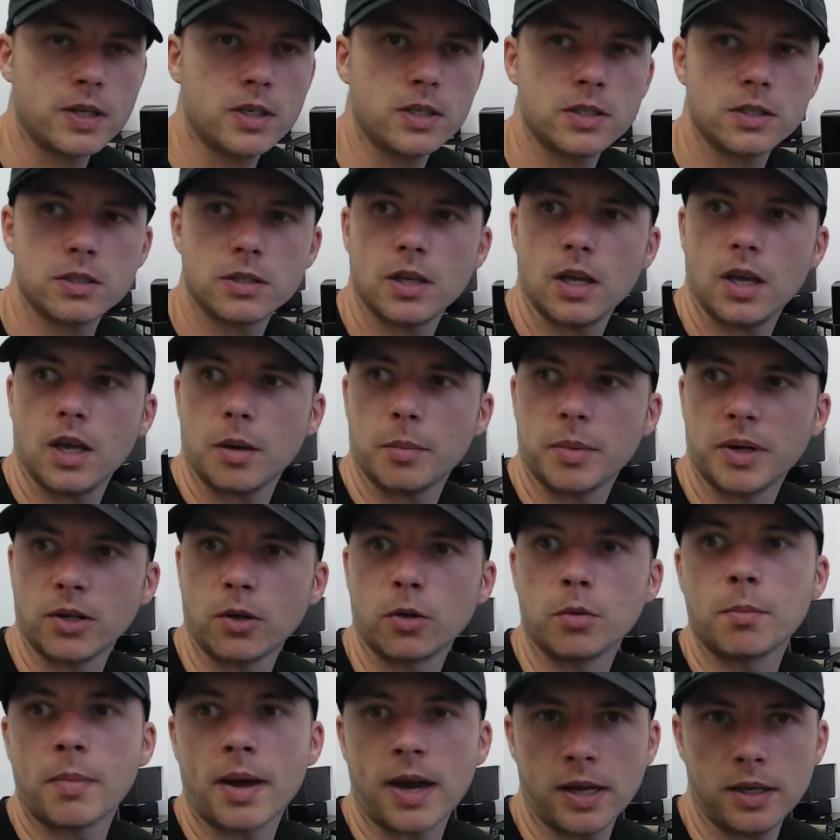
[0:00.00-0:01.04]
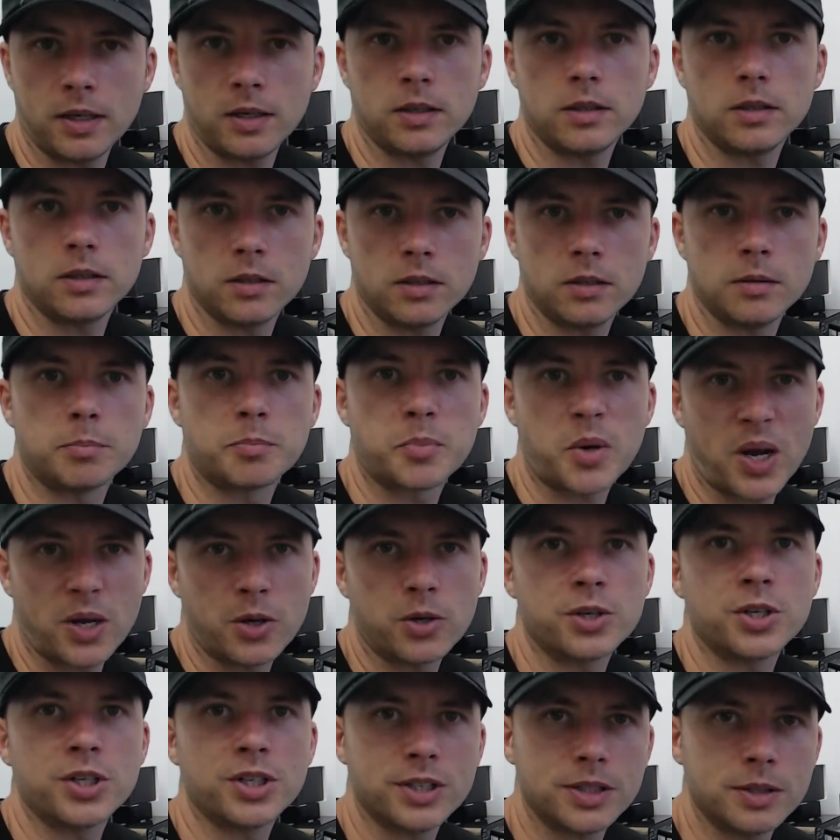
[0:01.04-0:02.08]
this. But on my
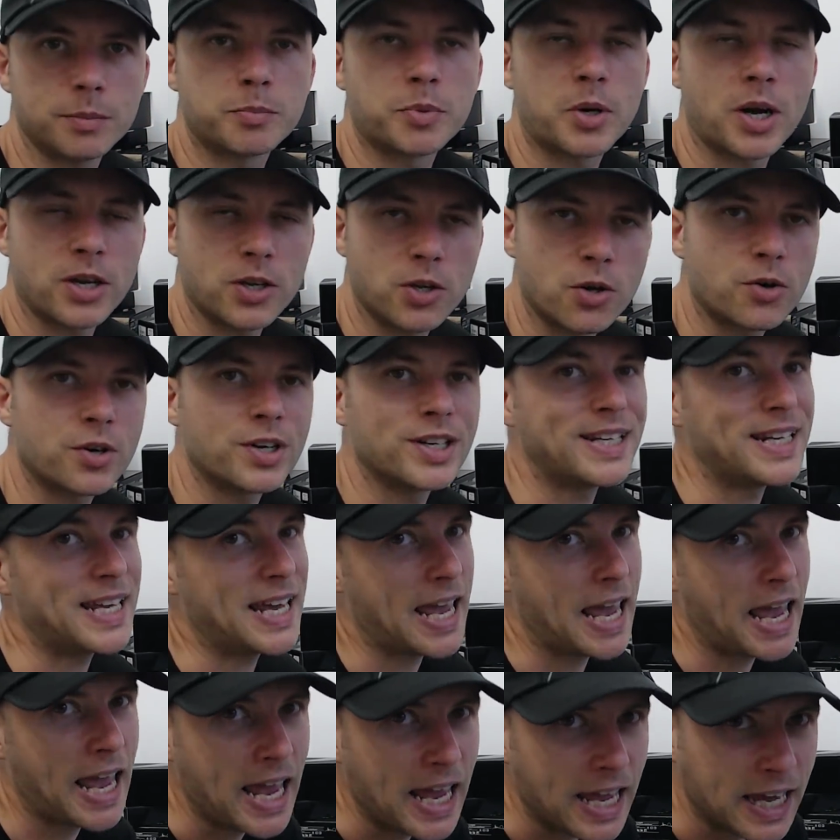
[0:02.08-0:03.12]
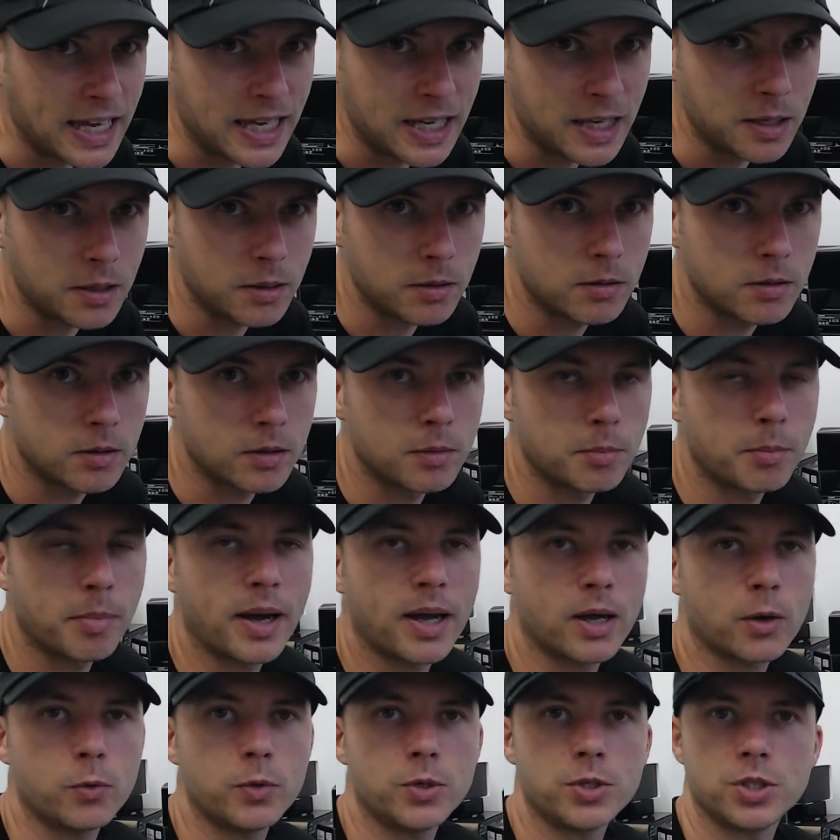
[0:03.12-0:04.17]
priority A
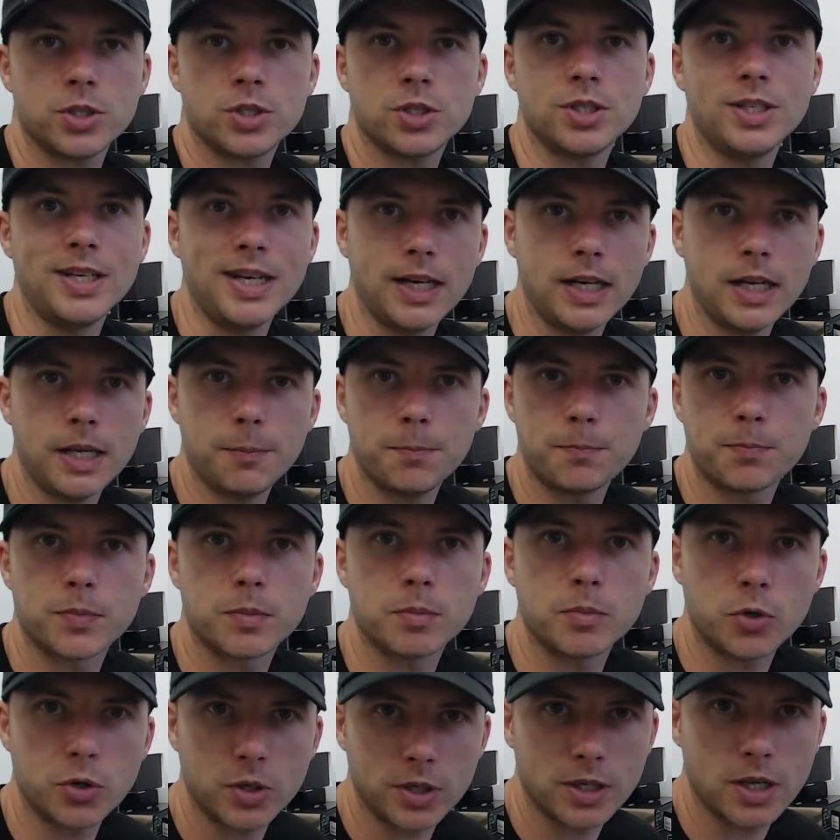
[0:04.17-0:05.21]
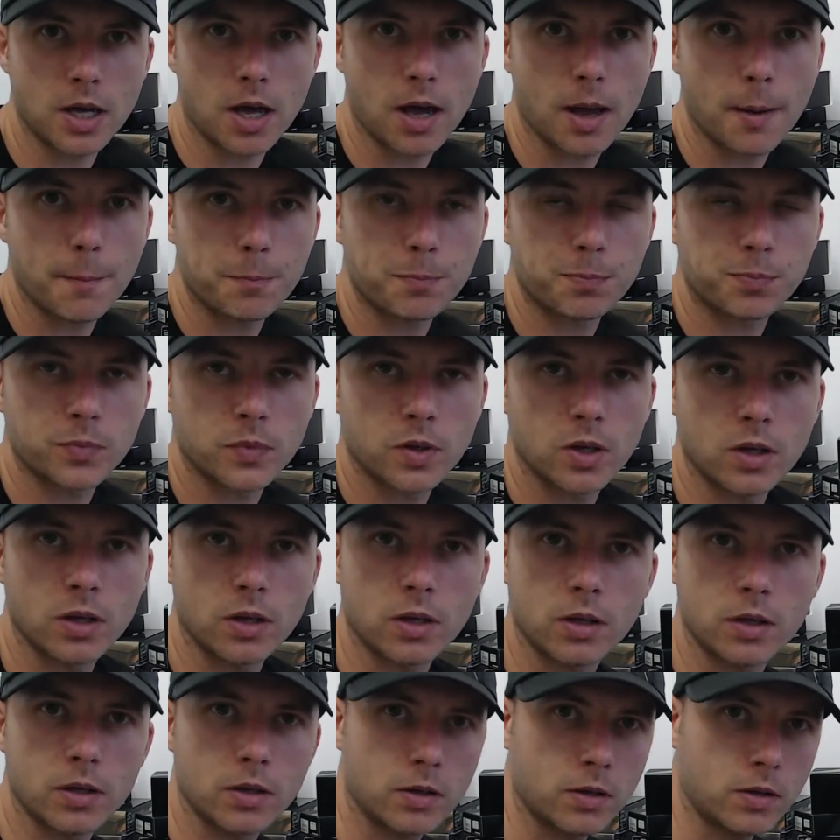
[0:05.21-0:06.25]
bike, which is Nini, Merida
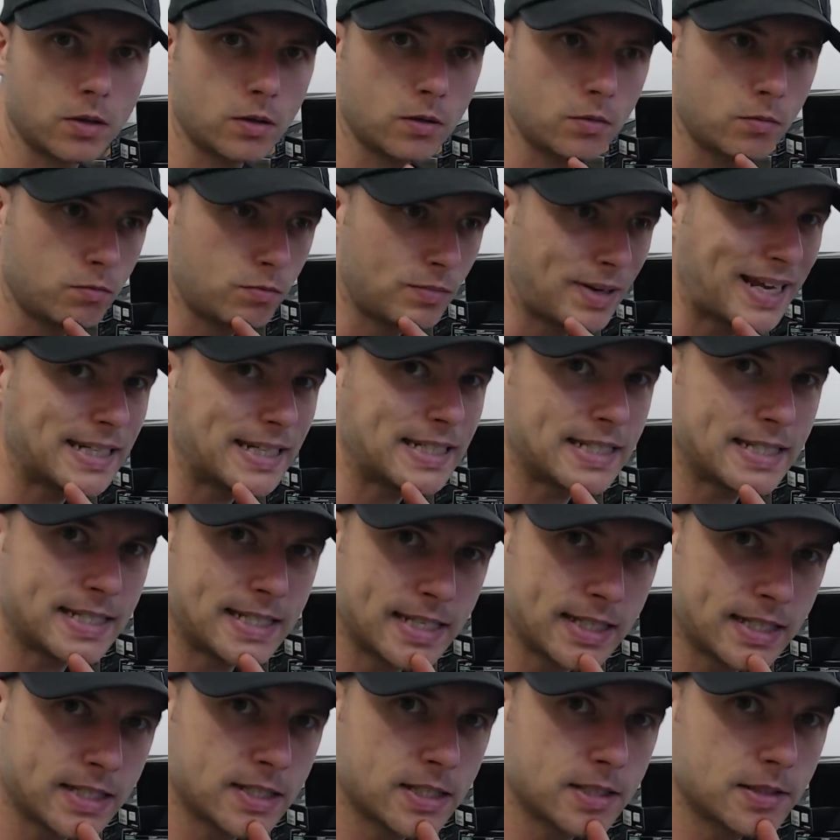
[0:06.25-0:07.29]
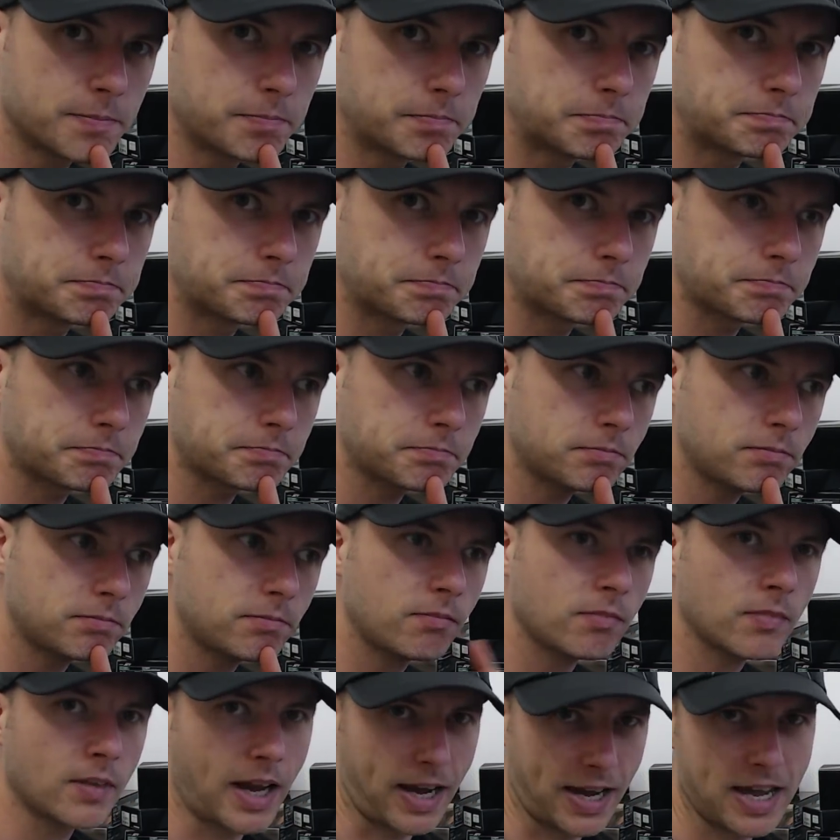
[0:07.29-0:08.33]
96,
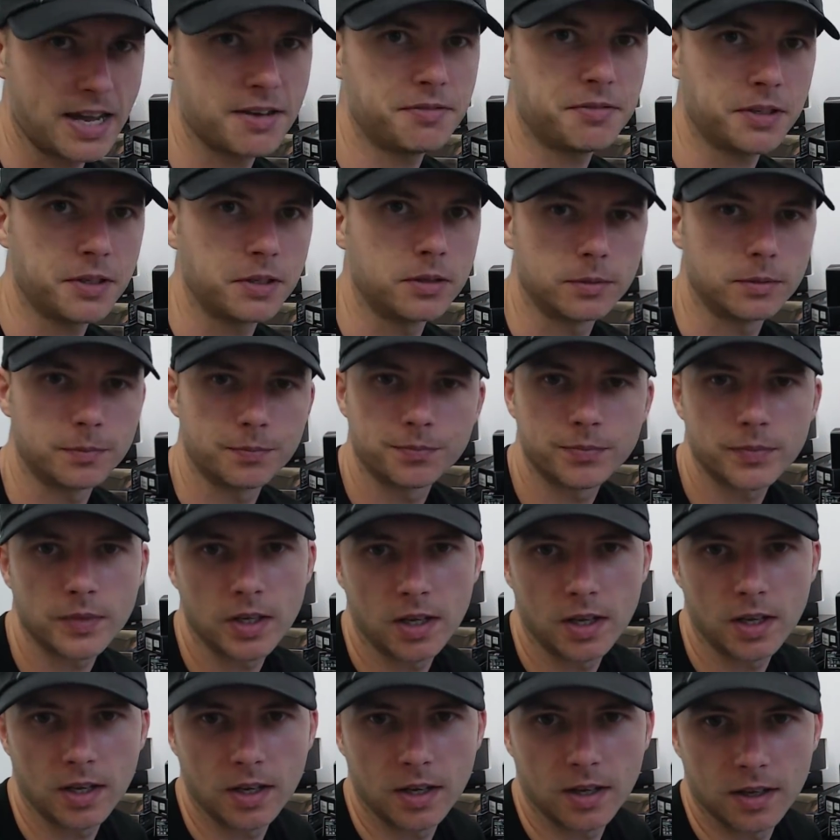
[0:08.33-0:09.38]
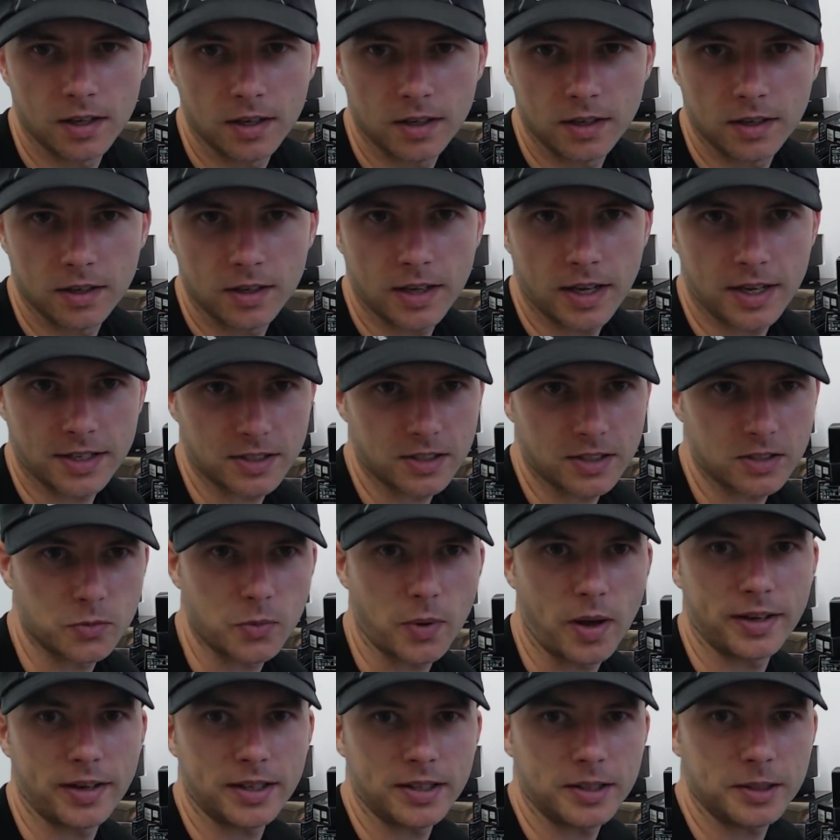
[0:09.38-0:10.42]
I have Eagle,
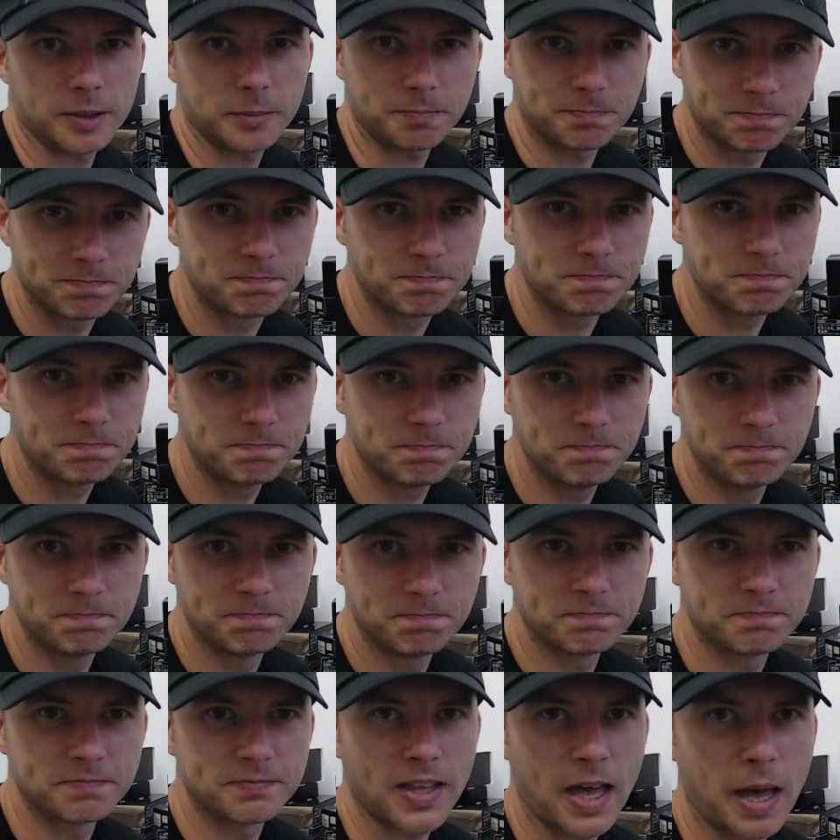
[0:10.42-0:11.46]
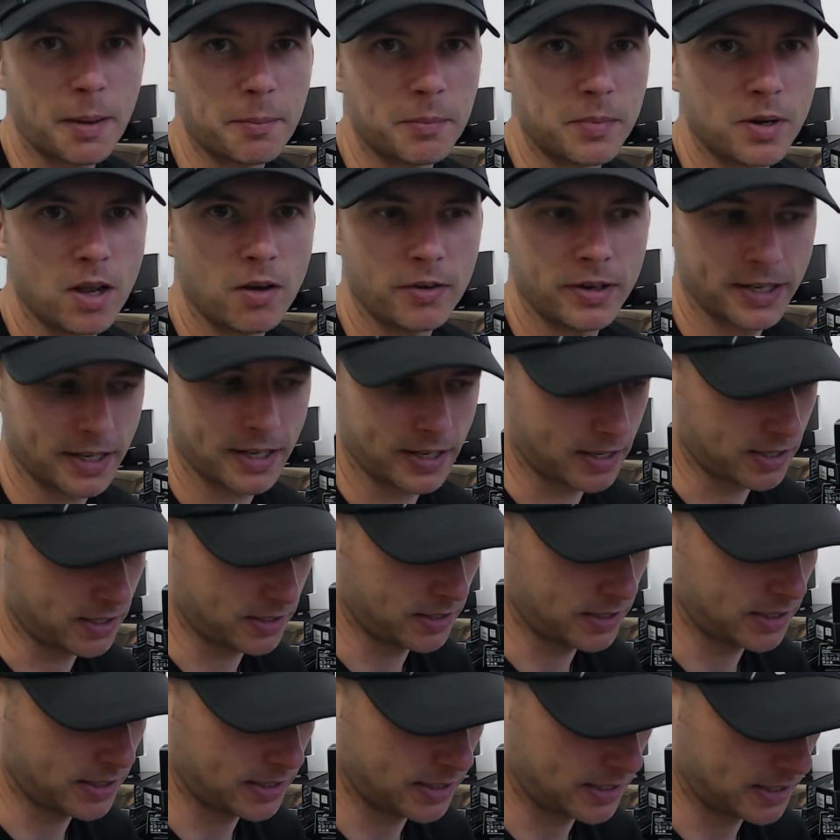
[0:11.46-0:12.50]
XX1 Eagle. I'm loving
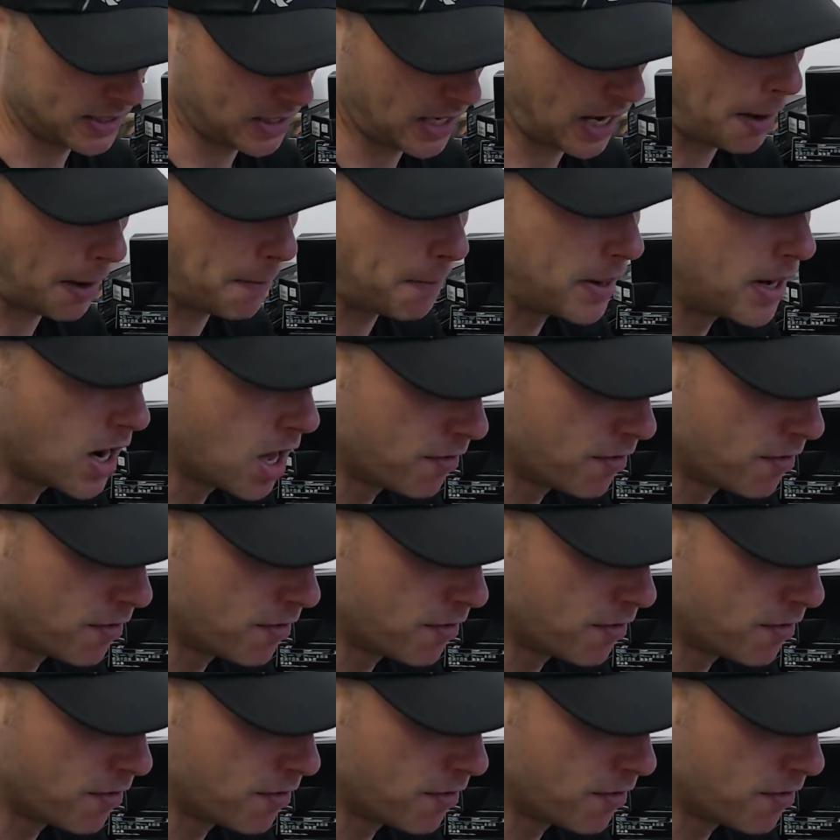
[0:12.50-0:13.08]
it. I'm